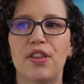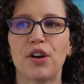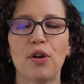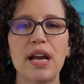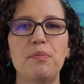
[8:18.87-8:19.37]

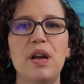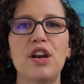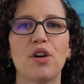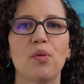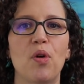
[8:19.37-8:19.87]
The great
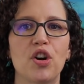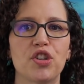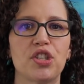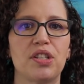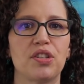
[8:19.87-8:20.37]
Peter
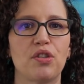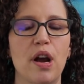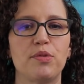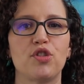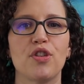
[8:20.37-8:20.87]
Walsh
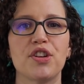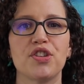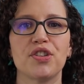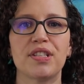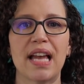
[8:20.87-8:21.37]
describes
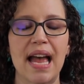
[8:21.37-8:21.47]
treasures